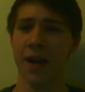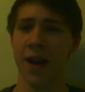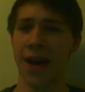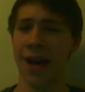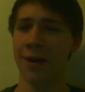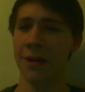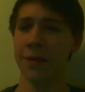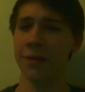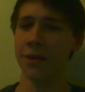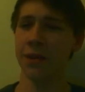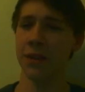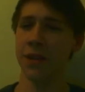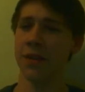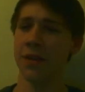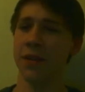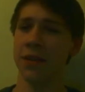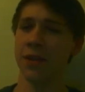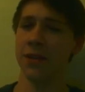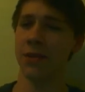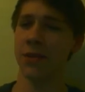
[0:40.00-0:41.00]
However,
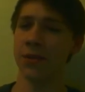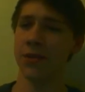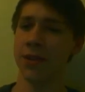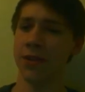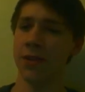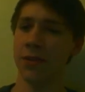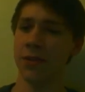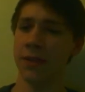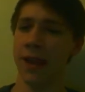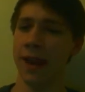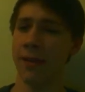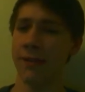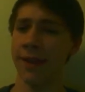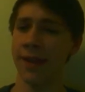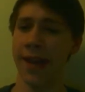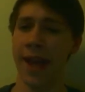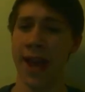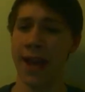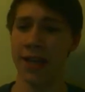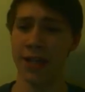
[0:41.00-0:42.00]
the song does not carry
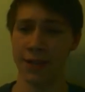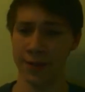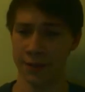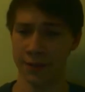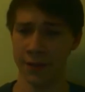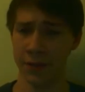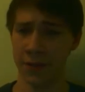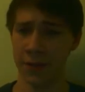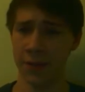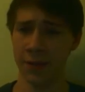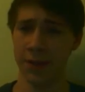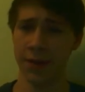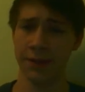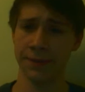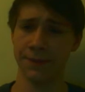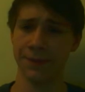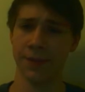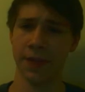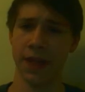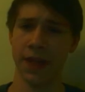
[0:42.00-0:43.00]
an action feel to it,
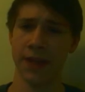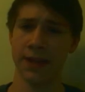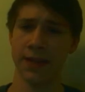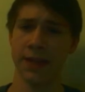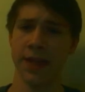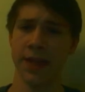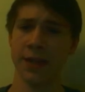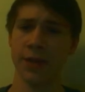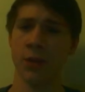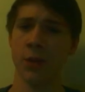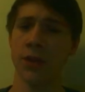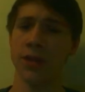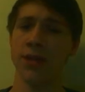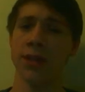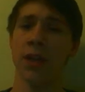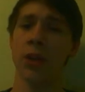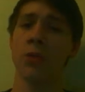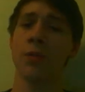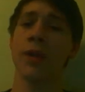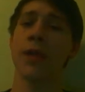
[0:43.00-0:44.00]
as it has quite a
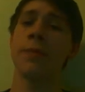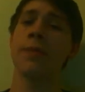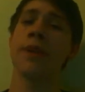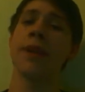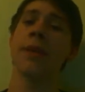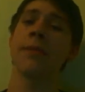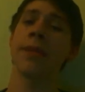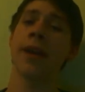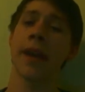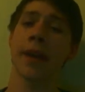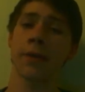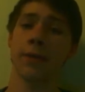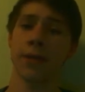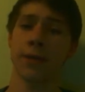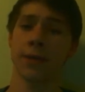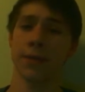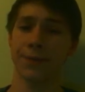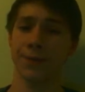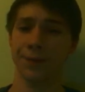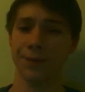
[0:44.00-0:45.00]
low BPM count.
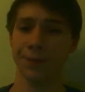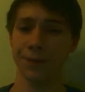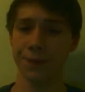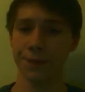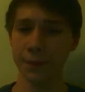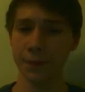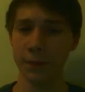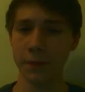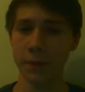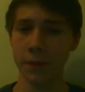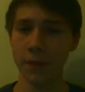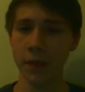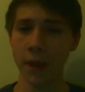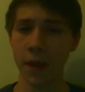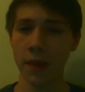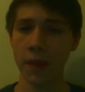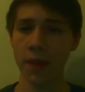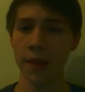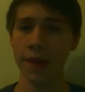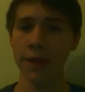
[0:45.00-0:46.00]

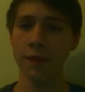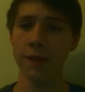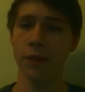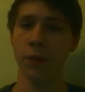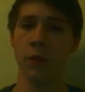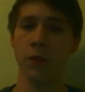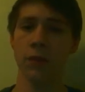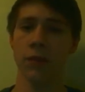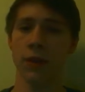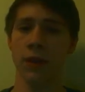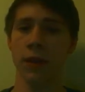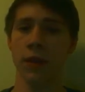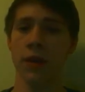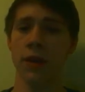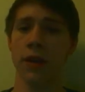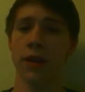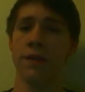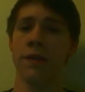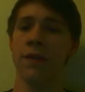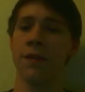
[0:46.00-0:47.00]
Therefore,
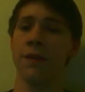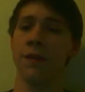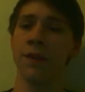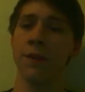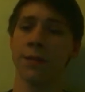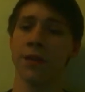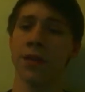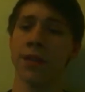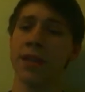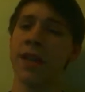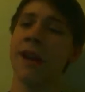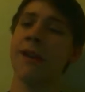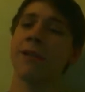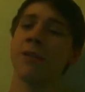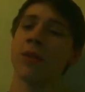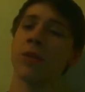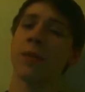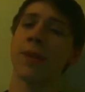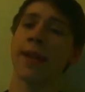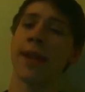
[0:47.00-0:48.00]
if the film does carry
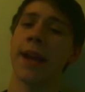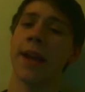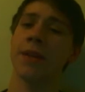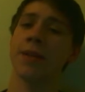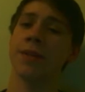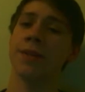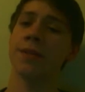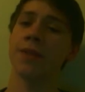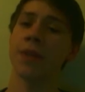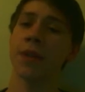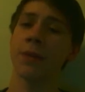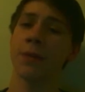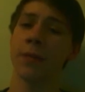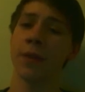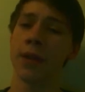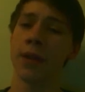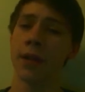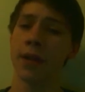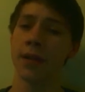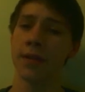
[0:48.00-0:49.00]
on to be an action film,
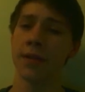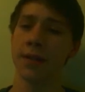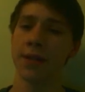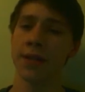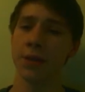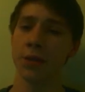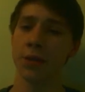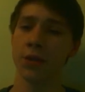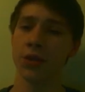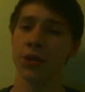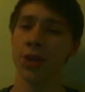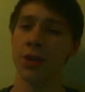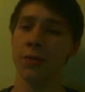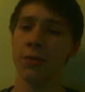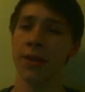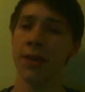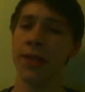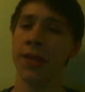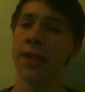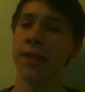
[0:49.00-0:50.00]
this is not shown
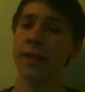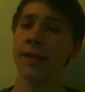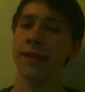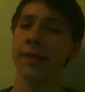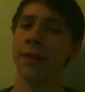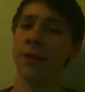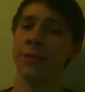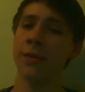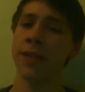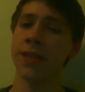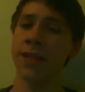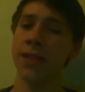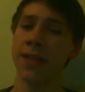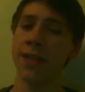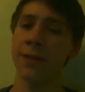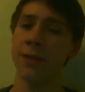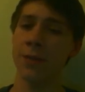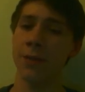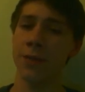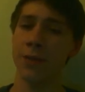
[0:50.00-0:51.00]
clearly in the opening
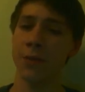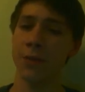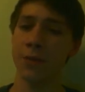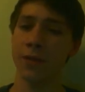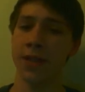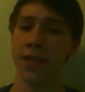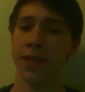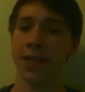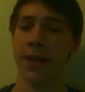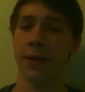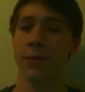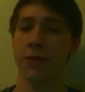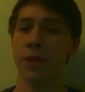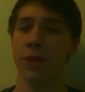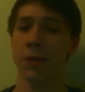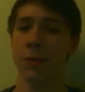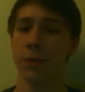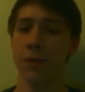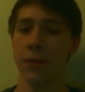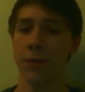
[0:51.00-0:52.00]
sequence with the sound
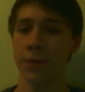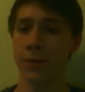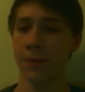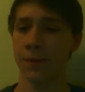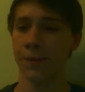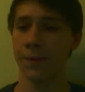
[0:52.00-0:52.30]
used.